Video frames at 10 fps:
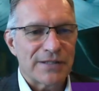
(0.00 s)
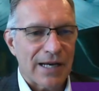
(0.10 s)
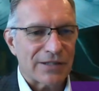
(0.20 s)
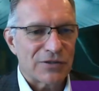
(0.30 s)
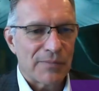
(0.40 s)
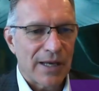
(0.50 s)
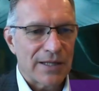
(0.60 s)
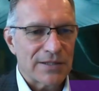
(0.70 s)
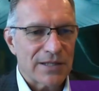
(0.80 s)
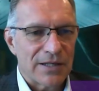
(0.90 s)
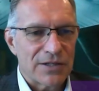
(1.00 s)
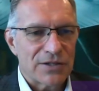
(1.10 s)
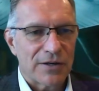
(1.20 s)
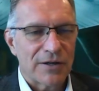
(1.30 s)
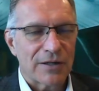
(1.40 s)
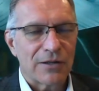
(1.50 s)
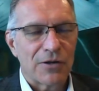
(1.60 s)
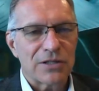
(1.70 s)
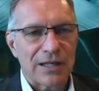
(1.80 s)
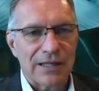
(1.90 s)
tech domains, and these are
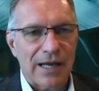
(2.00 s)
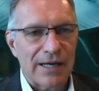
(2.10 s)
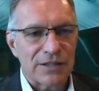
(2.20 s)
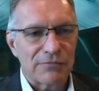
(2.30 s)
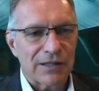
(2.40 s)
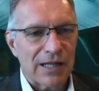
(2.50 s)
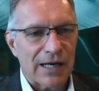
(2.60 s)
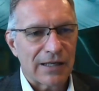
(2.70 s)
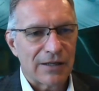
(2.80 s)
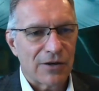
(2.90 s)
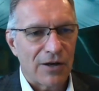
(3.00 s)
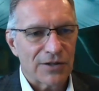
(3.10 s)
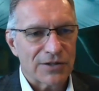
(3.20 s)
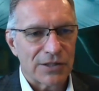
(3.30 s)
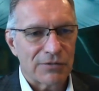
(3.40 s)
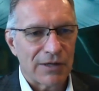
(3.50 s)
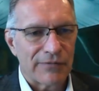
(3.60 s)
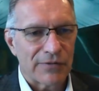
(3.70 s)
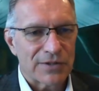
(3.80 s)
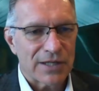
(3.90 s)
closely aligned to what Lockheed calls the
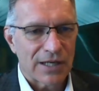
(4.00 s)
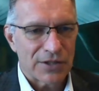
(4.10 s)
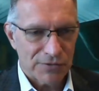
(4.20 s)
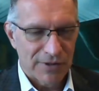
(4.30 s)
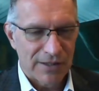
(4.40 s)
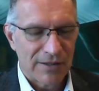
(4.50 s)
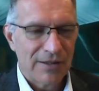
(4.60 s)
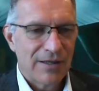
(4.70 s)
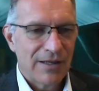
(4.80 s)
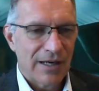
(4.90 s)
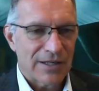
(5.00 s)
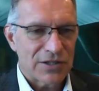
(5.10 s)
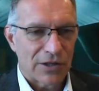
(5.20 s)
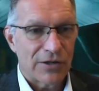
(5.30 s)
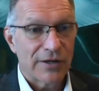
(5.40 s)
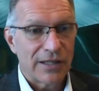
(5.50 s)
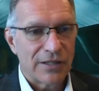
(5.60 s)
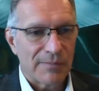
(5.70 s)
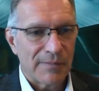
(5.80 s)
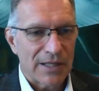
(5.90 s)
21st century uh, security
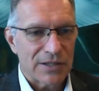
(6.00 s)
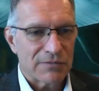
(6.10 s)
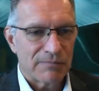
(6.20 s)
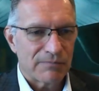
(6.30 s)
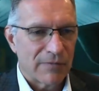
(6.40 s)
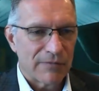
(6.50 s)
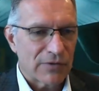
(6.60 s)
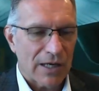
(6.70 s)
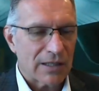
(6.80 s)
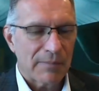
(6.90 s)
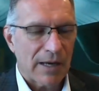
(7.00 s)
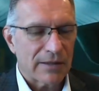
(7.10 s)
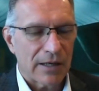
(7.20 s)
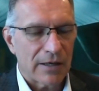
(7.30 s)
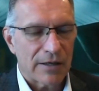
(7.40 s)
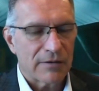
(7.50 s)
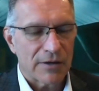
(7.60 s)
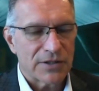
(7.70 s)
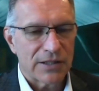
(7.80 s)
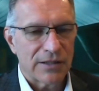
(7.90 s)
domains. We've, we've, talked about that. Our,
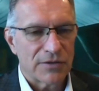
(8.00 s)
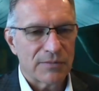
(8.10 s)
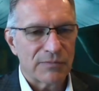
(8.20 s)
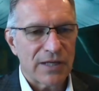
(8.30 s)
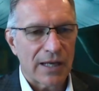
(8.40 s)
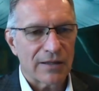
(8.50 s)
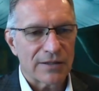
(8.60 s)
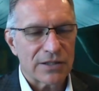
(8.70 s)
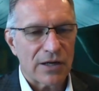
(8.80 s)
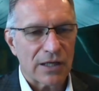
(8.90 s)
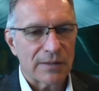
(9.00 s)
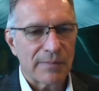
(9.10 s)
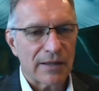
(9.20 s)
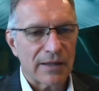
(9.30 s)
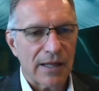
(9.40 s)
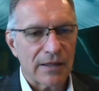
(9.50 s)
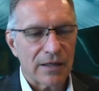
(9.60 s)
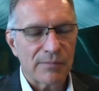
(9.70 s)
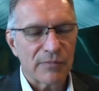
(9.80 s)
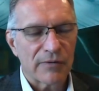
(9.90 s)
our CEO, Jim Taiclet's talked about that a
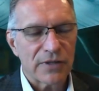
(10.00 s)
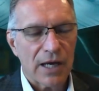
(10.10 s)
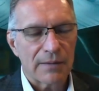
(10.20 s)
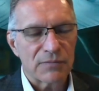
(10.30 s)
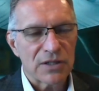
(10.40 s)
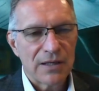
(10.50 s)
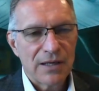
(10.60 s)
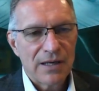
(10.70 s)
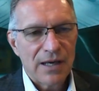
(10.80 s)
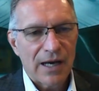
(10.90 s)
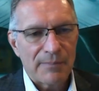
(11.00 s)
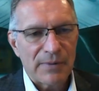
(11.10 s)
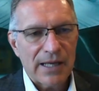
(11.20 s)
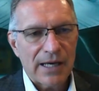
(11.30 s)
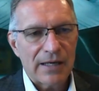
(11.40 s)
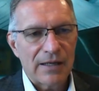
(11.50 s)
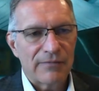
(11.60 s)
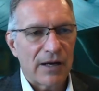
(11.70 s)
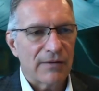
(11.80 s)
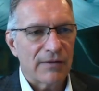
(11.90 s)
number of times. Uh, but that
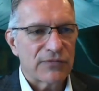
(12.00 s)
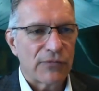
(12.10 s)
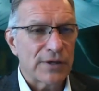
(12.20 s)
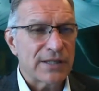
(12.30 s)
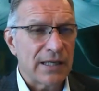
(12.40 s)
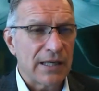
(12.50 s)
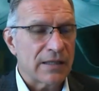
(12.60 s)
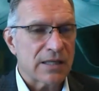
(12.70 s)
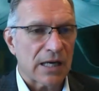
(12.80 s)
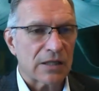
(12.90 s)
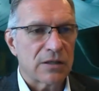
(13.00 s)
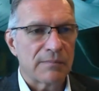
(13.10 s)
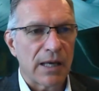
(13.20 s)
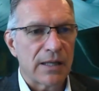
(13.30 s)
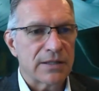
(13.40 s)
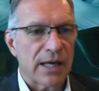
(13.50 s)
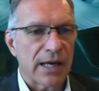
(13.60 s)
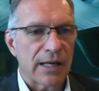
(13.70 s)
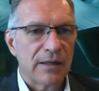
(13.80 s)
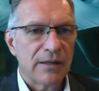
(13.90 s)
involves 14 tech domains
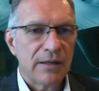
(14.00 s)
that,